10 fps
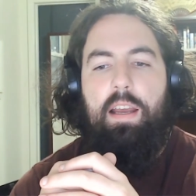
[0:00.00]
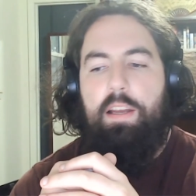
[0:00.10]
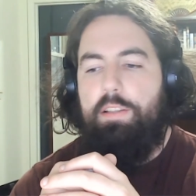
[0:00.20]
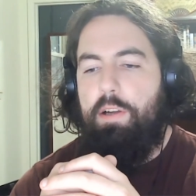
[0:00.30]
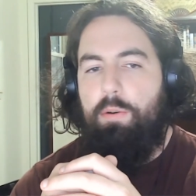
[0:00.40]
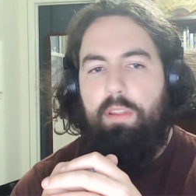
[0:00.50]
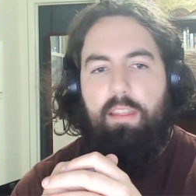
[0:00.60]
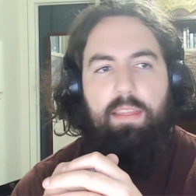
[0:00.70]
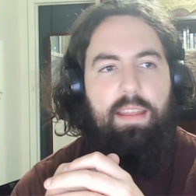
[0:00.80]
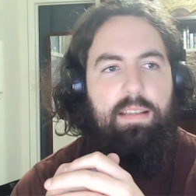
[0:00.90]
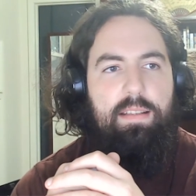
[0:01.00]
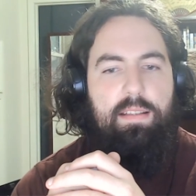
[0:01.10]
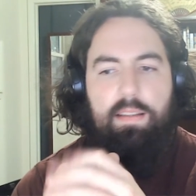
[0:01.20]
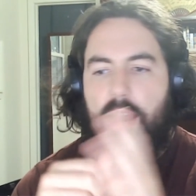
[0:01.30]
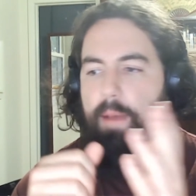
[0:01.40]
So
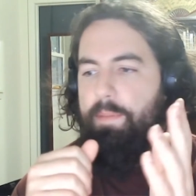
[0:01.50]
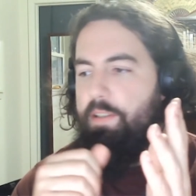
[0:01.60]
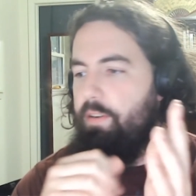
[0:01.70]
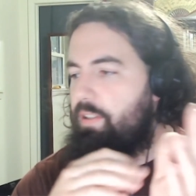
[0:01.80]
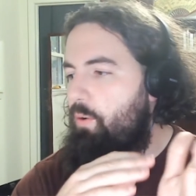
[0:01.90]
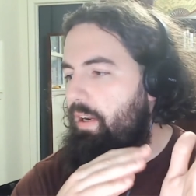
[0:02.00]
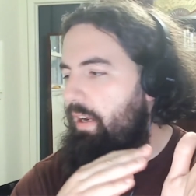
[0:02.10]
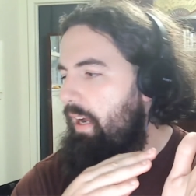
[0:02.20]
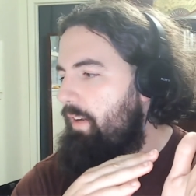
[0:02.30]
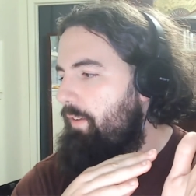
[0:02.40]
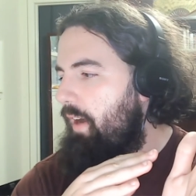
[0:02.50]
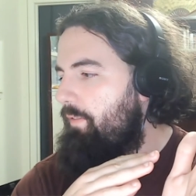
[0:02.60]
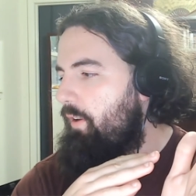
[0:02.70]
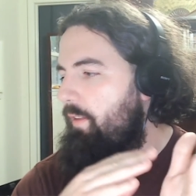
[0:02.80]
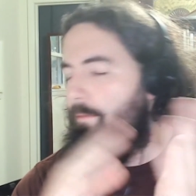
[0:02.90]
this episode is going to kind of
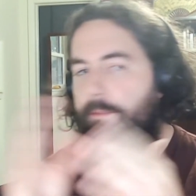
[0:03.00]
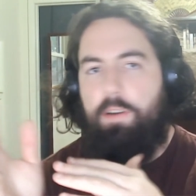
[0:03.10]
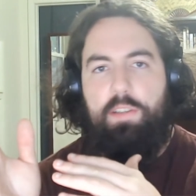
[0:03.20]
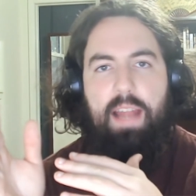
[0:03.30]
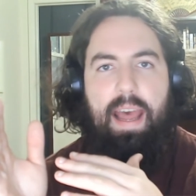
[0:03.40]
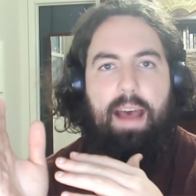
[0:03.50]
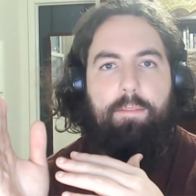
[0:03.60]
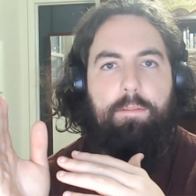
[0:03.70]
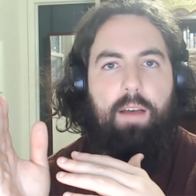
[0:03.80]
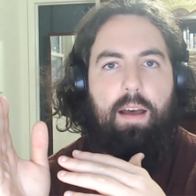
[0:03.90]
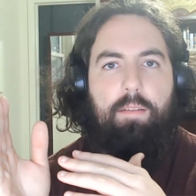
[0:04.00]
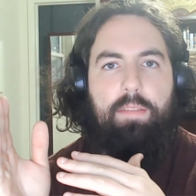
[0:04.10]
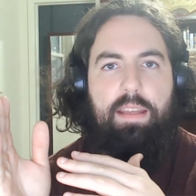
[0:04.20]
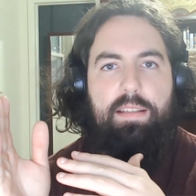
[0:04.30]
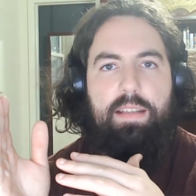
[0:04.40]
cover the first half of
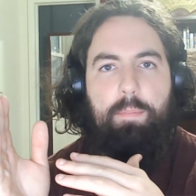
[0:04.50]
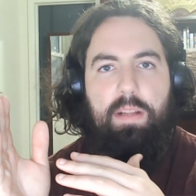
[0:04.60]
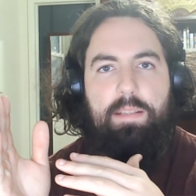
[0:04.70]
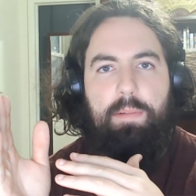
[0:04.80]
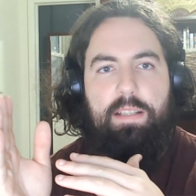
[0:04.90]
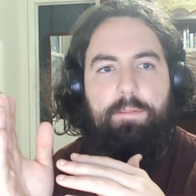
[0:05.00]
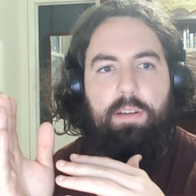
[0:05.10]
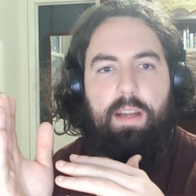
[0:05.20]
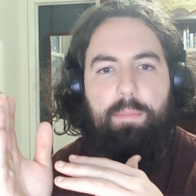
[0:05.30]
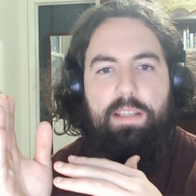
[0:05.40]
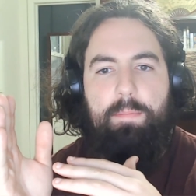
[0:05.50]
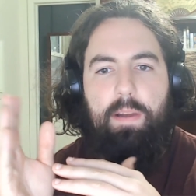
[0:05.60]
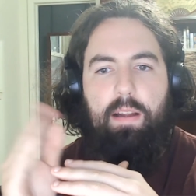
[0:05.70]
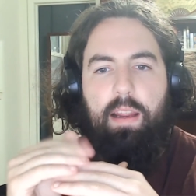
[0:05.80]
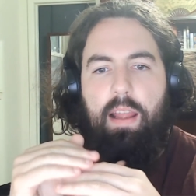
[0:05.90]
the C++ for Dummies
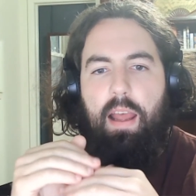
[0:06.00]
book.